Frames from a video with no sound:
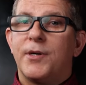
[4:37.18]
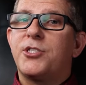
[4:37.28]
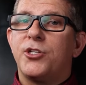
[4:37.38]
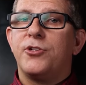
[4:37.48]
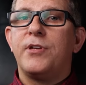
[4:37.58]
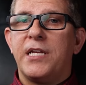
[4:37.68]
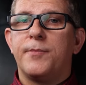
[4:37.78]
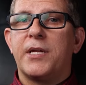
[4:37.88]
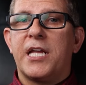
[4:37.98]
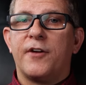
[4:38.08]
but you do need to
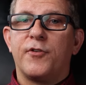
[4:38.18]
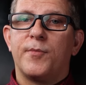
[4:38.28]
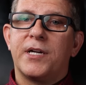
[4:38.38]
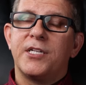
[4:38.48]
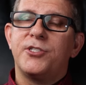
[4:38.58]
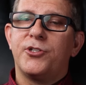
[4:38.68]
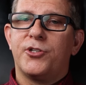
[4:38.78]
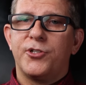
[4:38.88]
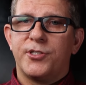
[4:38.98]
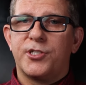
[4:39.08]
be careful because you
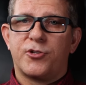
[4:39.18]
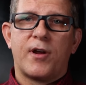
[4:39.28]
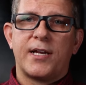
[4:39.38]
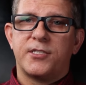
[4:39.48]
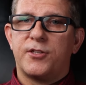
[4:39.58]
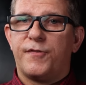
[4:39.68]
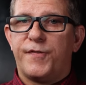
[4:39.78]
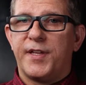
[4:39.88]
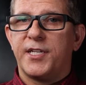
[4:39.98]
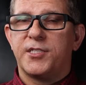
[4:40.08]
could scratch the
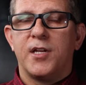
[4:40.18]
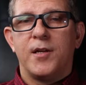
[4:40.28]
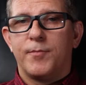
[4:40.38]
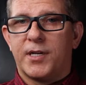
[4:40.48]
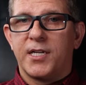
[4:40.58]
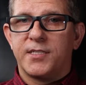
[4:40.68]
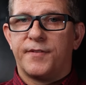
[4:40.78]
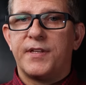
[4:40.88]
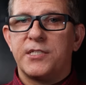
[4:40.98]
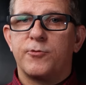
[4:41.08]
finish because
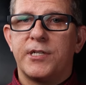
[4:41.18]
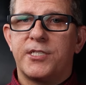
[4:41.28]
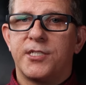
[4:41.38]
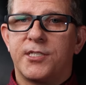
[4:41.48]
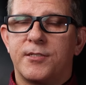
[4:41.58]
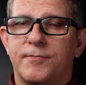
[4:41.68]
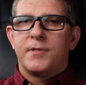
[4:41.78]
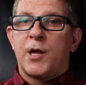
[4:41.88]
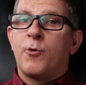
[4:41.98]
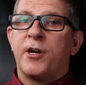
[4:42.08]
of these ridges.
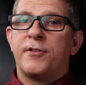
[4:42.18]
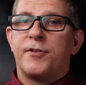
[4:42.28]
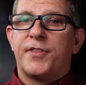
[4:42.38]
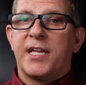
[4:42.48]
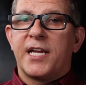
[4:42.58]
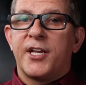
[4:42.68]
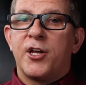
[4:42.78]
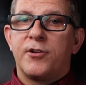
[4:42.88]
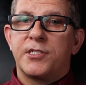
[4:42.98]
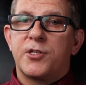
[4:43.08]
Now, one other thing I
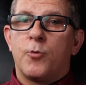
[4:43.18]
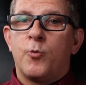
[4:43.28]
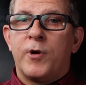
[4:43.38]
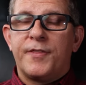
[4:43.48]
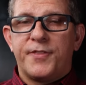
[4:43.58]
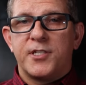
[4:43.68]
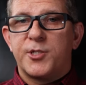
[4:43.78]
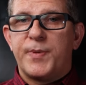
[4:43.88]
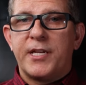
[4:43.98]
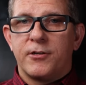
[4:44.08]
noticed with the
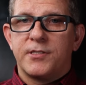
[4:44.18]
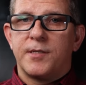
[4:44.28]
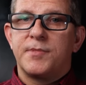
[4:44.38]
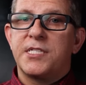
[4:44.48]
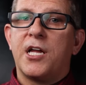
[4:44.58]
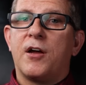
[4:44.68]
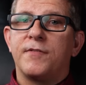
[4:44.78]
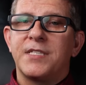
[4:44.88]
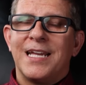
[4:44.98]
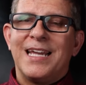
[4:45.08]
speakers
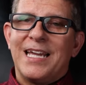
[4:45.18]
themselves